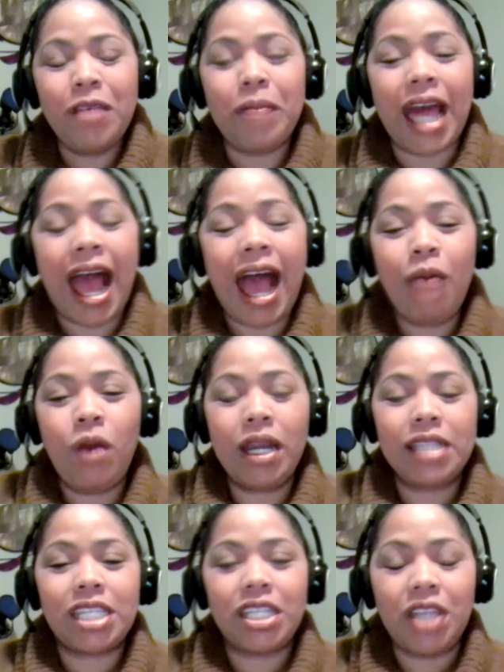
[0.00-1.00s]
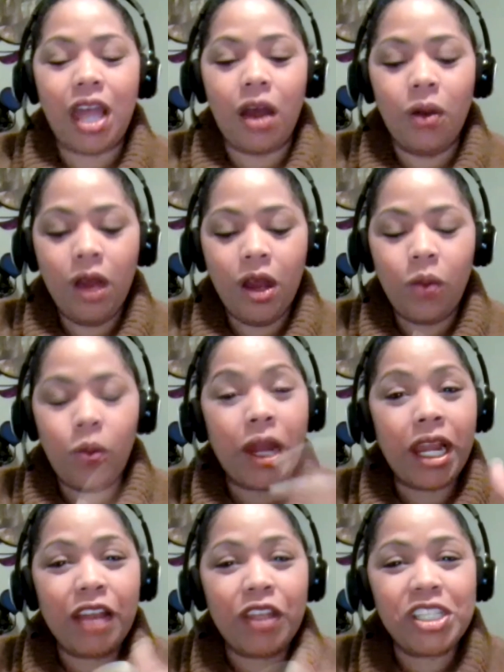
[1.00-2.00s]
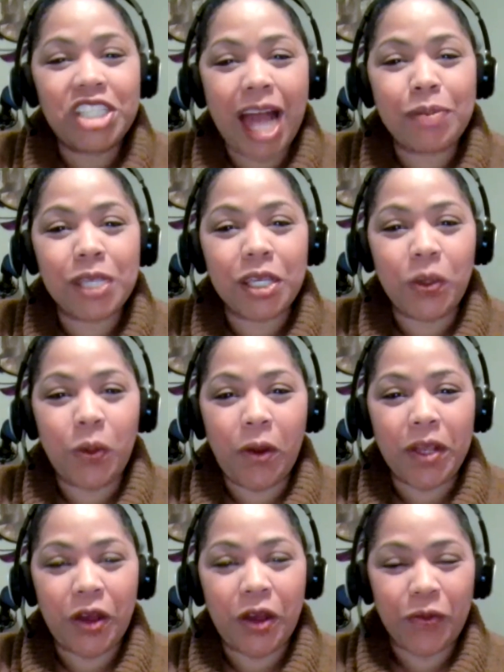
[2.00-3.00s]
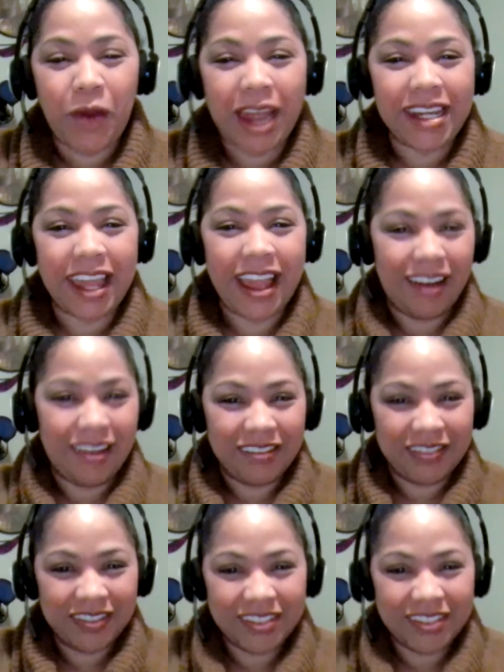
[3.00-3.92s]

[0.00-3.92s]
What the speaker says: But yeah. I wanted to know, what other jobs are you working on right now?